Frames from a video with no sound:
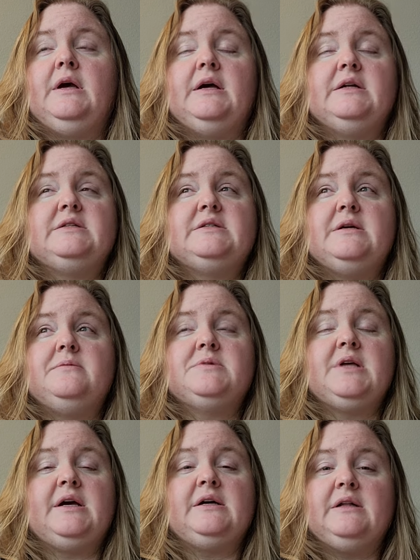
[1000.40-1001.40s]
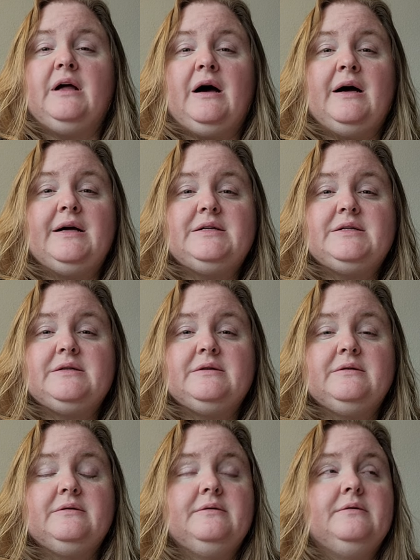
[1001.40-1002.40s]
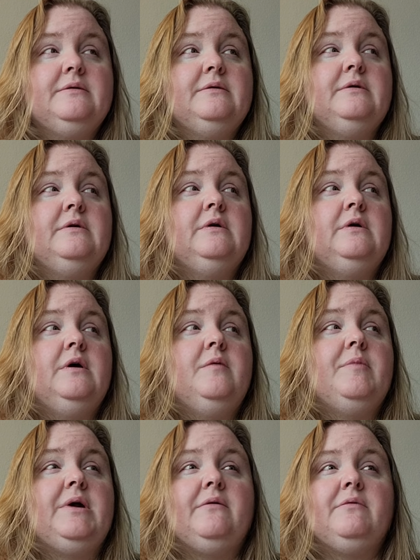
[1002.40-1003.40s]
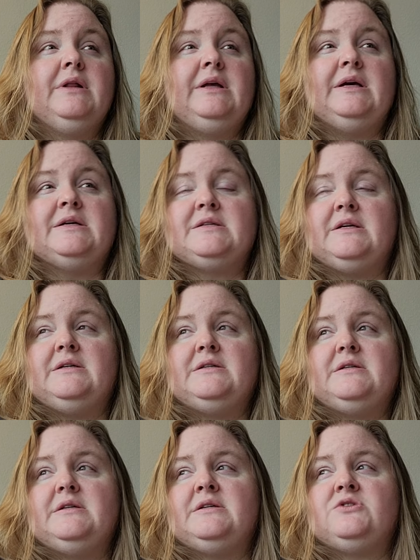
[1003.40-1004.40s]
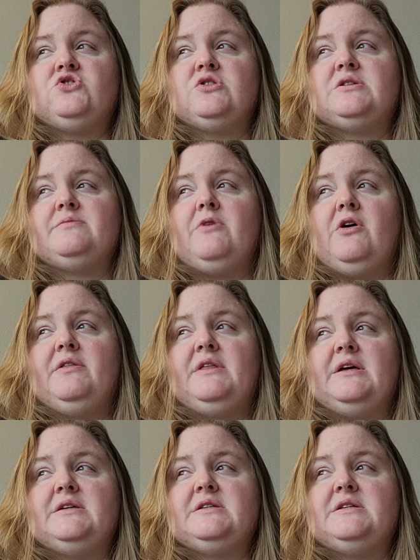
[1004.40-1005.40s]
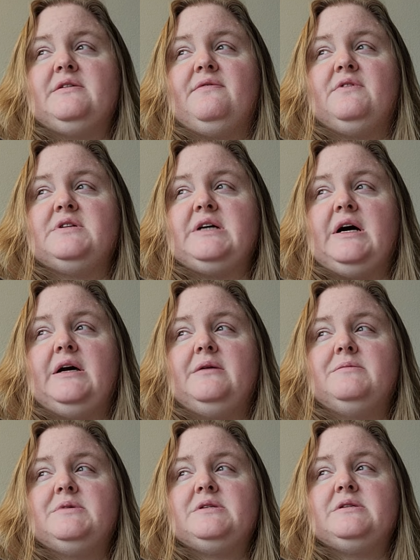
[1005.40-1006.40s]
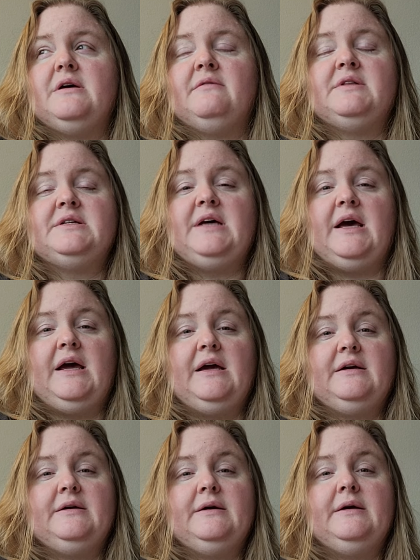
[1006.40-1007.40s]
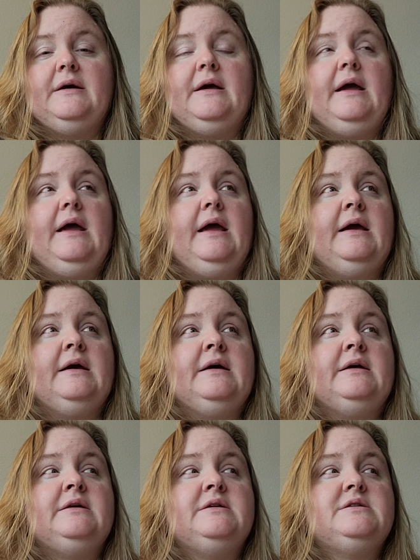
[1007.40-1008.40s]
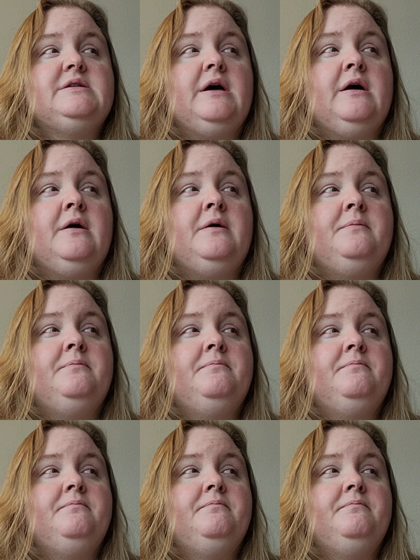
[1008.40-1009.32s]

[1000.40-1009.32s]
it seems like a lot but it really isn't. It's just small things at different times of the day. And um,